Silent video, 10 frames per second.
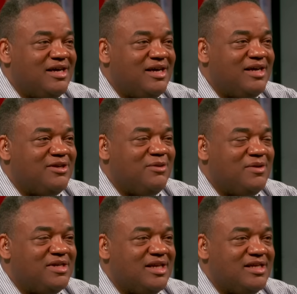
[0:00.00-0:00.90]
Yeah, no
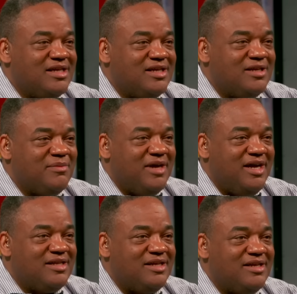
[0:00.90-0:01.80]
one's listening to me
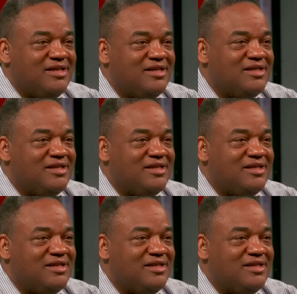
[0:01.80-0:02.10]
out there.